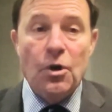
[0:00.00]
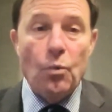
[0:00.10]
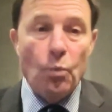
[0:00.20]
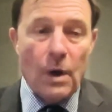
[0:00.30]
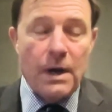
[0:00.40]

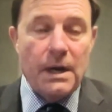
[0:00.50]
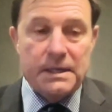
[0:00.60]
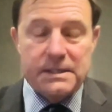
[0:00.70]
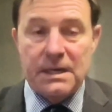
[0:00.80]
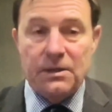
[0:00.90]
were
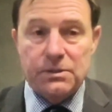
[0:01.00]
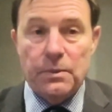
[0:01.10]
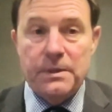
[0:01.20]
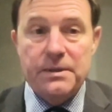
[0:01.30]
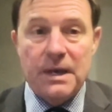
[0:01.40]
dealt
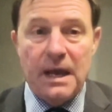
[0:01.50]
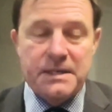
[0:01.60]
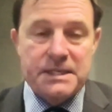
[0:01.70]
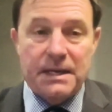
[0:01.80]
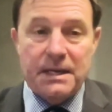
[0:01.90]
with and
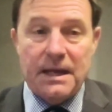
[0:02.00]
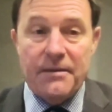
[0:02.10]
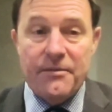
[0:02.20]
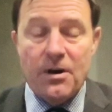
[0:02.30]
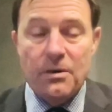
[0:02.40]
taken out
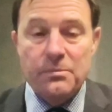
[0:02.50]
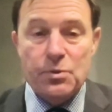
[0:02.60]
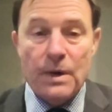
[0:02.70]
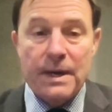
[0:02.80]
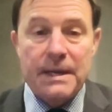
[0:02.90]
of harm's
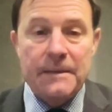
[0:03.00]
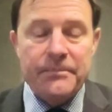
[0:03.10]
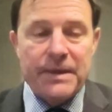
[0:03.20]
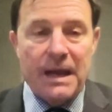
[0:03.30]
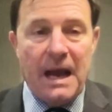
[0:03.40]
way,
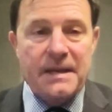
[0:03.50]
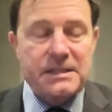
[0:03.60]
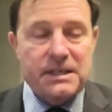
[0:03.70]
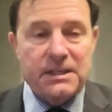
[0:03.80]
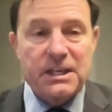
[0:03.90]
and
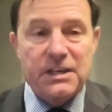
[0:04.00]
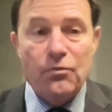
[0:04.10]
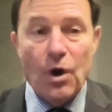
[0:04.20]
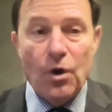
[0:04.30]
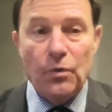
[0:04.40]
it's a key
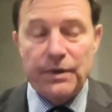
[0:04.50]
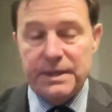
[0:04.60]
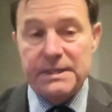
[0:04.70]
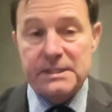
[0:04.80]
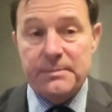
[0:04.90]
role that
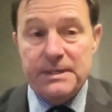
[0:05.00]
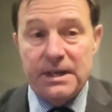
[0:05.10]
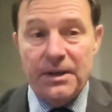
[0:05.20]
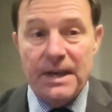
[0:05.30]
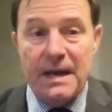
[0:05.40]
needs to be
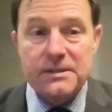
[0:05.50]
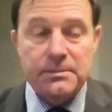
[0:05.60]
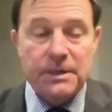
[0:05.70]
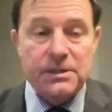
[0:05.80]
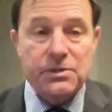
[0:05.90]
done now to
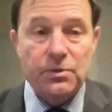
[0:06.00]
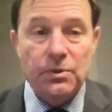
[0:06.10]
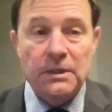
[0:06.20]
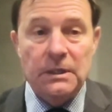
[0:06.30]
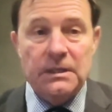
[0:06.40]
make sure
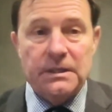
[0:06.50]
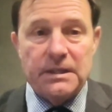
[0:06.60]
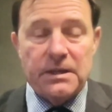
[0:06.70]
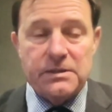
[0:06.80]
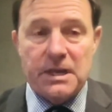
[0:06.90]
that
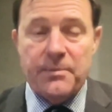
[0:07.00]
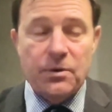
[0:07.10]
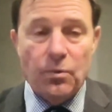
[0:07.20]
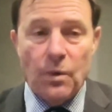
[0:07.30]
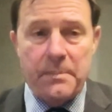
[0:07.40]
those
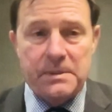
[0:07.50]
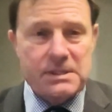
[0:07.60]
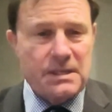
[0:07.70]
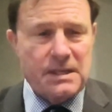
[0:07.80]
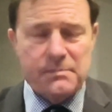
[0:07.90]
chemical weapons,
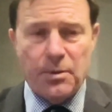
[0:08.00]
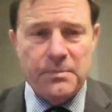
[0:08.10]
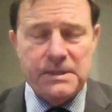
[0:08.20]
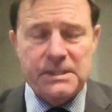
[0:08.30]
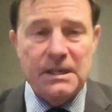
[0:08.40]
and there's
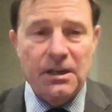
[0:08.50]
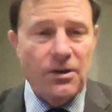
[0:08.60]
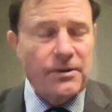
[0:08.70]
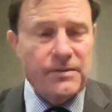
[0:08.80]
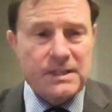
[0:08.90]
probably still a
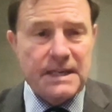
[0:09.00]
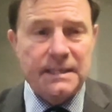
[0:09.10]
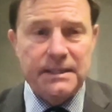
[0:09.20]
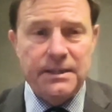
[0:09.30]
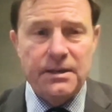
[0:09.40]
lot of the
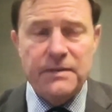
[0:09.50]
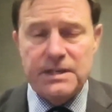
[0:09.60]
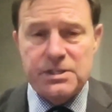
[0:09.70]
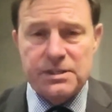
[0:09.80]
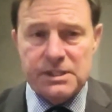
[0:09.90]
deadly nerve
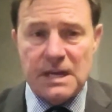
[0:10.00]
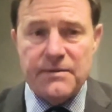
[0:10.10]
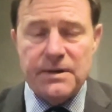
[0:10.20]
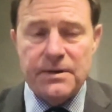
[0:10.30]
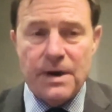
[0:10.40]
agent
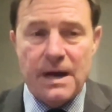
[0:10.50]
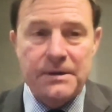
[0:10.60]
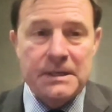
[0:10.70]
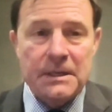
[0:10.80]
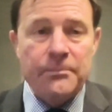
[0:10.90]
sarin around,
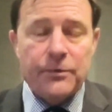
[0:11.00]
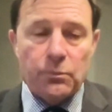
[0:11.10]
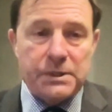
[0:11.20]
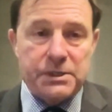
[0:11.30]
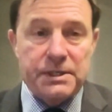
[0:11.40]

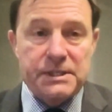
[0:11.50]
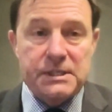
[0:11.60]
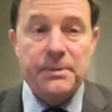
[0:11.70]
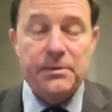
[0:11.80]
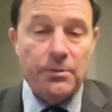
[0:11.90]
which needs to
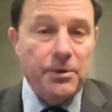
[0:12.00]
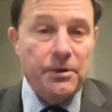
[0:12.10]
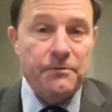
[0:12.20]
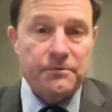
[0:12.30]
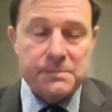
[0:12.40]
be
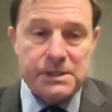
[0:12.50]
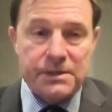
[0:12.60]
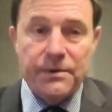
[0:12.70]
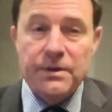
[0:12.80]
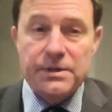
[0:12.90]
removed from
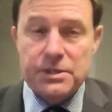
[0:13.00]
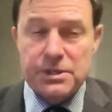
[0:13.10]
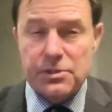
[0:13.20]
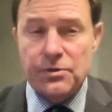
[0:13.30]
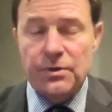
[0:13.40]
Syria and
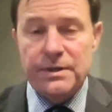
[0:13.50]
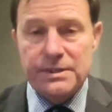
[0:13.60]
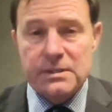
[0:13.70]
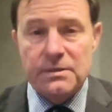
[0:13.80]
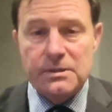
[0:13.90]
destroyed as
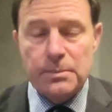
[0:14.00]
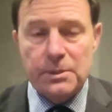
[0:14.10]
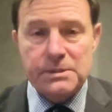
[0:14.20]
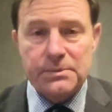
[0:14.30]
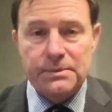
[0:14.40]
soon as
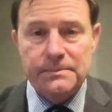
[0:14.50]
possible.